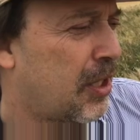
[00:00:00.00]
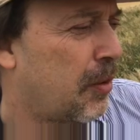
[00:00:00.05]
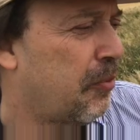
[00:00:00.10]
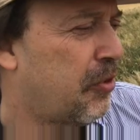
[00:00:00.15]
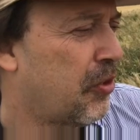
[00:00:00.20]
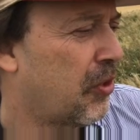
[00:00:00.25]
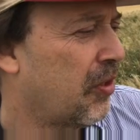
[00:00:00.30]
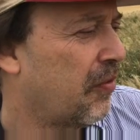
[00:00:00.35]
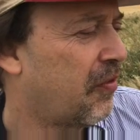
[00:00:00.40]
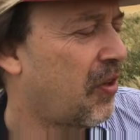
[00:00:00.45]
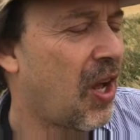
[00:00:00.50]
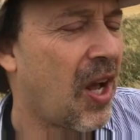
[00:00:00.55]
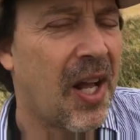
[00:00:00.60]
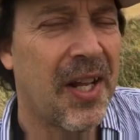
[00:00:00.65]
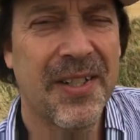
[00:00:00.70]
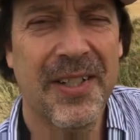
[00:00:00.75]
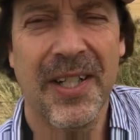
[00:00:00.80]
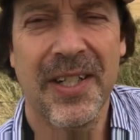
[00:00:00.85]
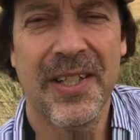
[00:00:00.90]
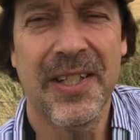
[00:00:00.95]
some sort of
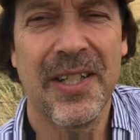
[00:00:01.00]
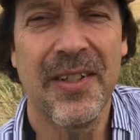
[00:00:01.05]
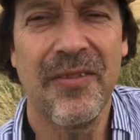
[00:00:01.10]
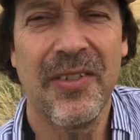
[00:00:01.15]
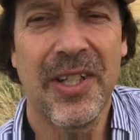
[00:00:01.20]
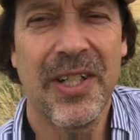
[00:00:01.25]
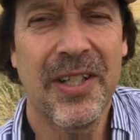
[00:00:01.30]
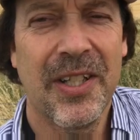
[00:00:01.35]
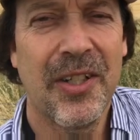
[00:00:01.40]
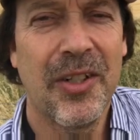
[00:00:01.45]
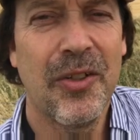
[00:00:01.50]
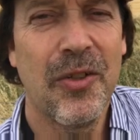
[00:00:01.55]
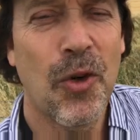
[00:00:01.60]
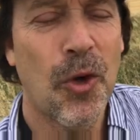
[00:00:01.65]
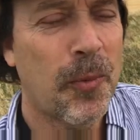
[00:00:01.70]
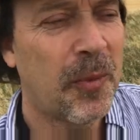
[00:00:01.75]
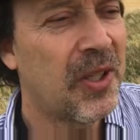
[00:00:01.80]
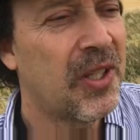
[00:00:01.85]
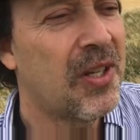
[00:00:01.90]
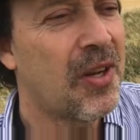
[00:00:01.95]
conductivity that you
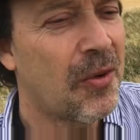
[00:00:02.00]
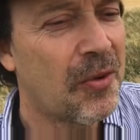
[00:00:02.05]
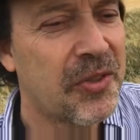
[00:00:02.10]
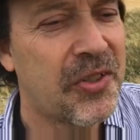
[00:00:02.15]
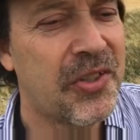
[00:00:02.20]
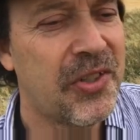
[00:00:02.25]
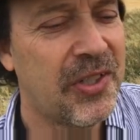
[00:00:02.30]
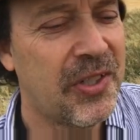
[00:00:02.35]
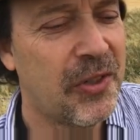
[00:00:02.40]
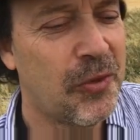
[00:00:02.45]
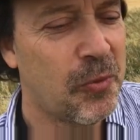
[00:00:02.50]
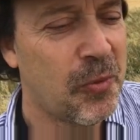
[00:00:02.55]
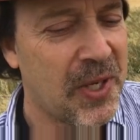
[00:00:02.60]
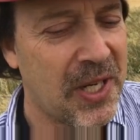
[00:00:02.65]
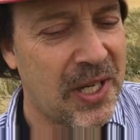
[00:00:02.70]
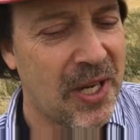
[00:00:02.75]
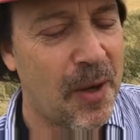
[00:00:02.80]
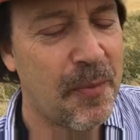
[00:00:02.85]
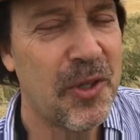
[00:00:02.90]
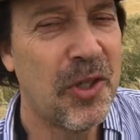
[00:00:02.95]
normally don't see in
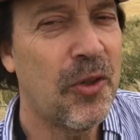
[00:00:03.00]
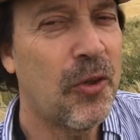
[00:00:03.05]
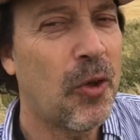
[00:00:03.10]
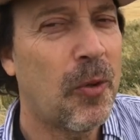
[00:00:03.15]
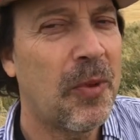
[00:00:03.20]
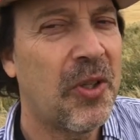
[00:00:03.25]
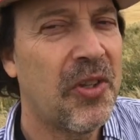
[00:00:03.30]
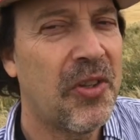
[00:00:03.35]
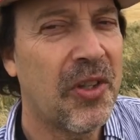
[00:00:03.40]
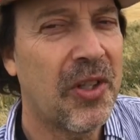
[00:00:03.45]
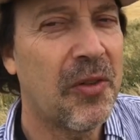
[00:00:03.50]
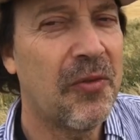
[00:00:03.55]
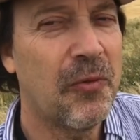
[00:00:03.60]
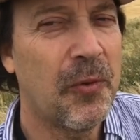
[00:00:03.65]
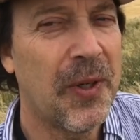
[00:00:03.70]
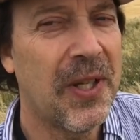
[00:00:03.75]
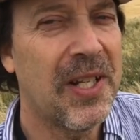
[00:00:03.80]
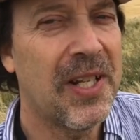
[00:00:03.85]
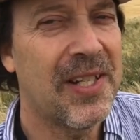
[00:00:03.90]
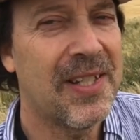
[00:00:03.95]
wheat. I mean, you normally think
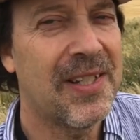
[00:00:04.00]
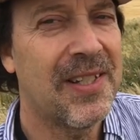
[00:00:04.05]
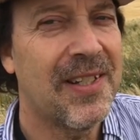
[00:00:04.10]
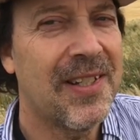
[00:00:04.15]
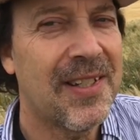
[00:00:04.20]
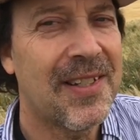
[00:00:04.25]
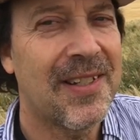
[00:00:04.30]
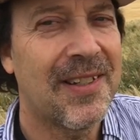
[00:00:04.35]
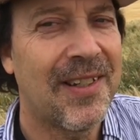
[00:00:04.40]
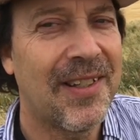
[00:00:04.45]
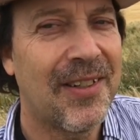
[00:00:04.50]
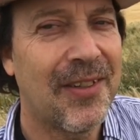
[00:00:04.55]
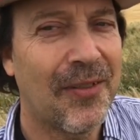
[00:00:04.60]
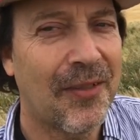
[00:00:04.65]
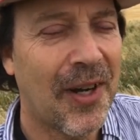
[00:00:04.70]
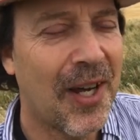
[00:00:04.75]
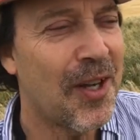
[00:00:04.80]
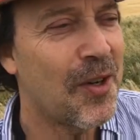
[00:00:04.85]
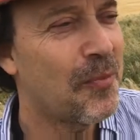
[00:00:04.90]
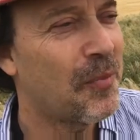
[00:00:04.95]
of wheat as an insulator,
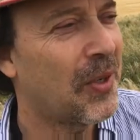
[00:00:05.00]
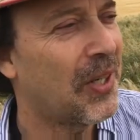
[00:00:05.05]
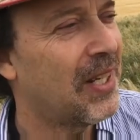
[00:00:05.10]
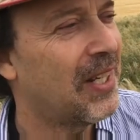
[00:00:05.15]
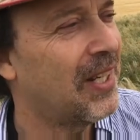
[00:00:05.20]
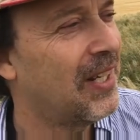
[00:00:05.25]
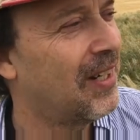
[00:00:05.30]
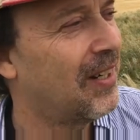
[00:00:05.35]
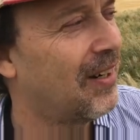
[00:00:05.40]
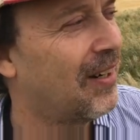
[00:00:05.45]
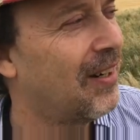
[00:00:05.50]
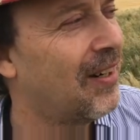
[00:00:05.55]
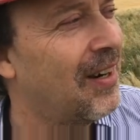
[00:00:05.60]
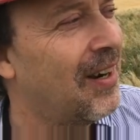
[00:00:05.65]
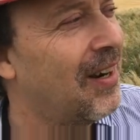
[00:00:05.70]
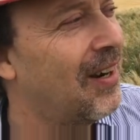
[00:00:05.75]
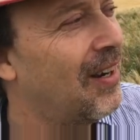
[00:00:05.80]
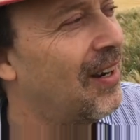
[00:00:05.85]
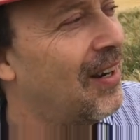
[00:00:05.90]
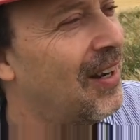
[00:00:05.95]
right? But here,
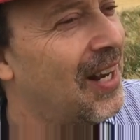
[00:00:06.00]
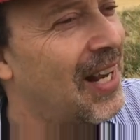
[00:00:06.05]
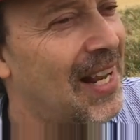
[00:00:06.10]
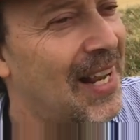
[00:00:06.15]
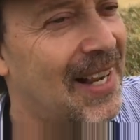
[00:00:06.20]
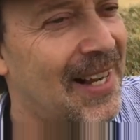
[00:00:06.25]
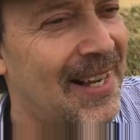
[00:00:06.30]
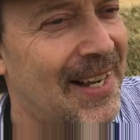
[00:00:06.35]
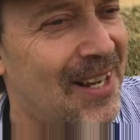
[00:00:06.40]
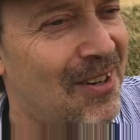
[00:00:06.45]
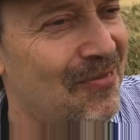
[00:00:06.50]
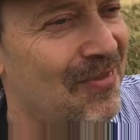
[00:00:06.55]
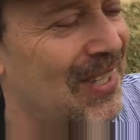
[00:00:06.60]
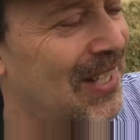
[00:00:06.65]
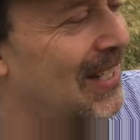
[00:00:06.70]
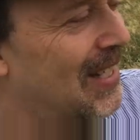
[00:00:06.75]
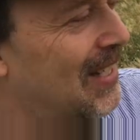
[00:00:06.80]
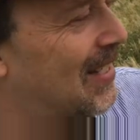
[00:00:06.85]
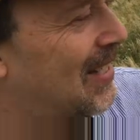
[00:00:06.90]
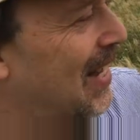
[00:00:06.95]

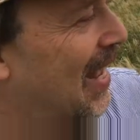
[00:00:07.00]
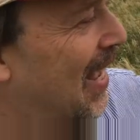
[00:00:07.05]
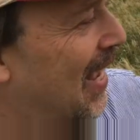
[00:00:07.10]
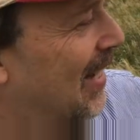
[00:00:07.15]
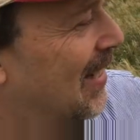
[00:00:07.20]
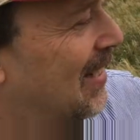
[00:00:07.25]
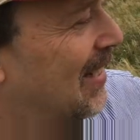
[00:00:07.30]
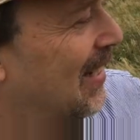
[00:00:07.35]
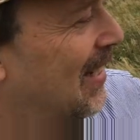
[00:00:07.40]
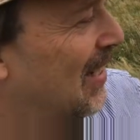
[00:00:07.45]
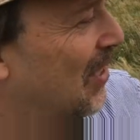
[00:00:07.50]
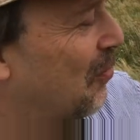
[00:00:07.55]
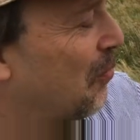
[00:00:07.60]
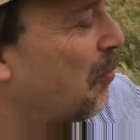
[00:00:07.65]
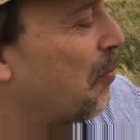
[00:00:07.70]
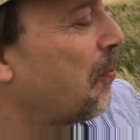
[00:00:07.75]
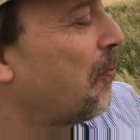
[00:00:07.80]
it's acting